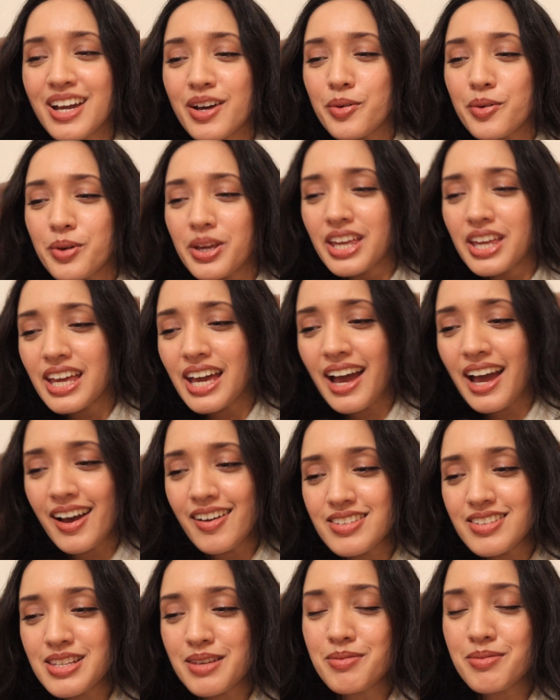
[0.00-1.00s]
We
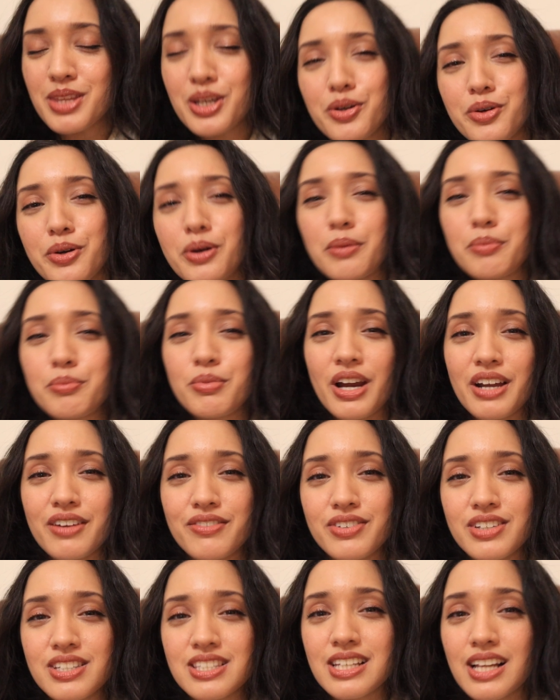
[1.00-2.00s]
have something called
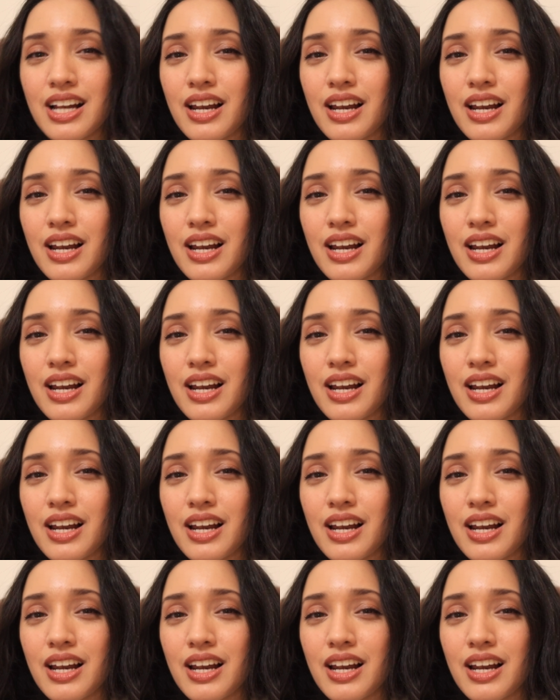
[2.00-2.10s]
Breakfast